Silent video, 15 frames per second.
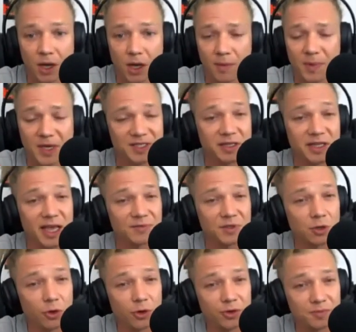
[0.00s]
basically have to
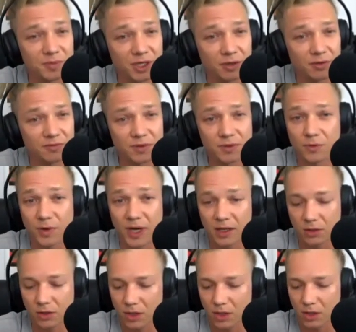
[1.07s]
clone themselves the way a
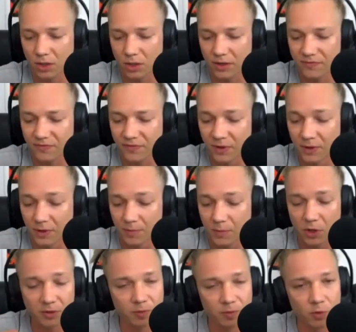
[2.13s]
lot of
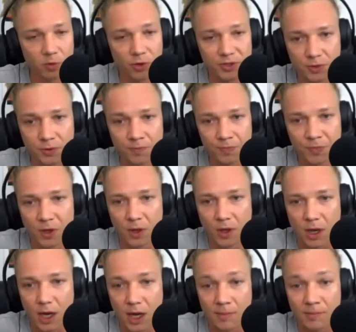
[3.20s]
polyploids do.
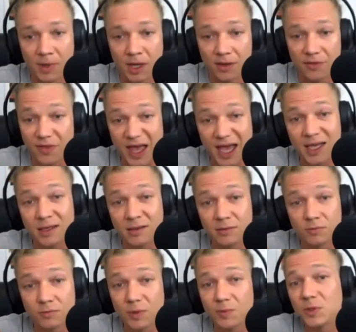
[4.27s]
They
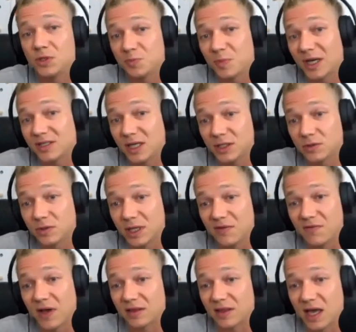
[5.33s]
reproduce bisexually. In
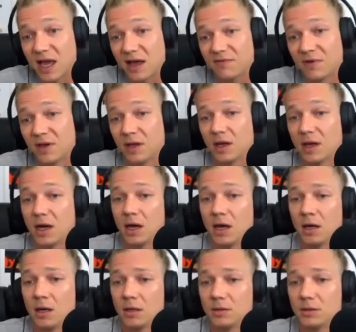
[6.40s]
fact, they have
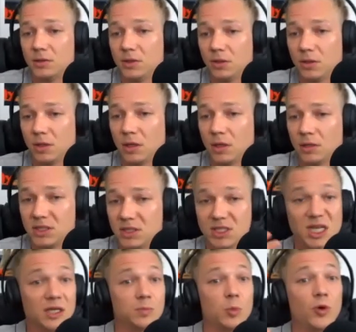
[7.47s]

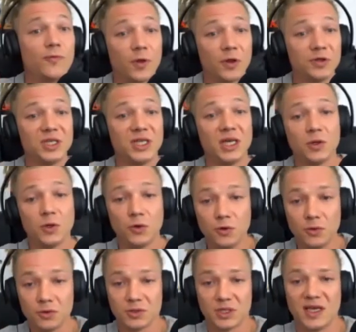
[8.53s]
distinct morphology and
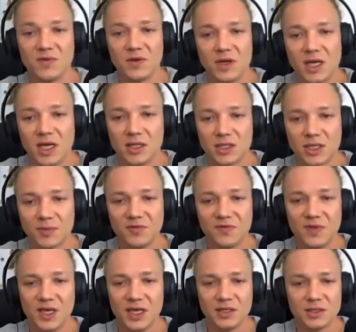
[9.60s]
calls, even in some of
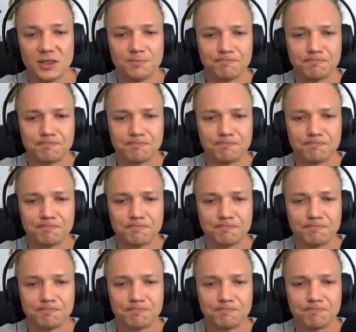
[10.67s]
these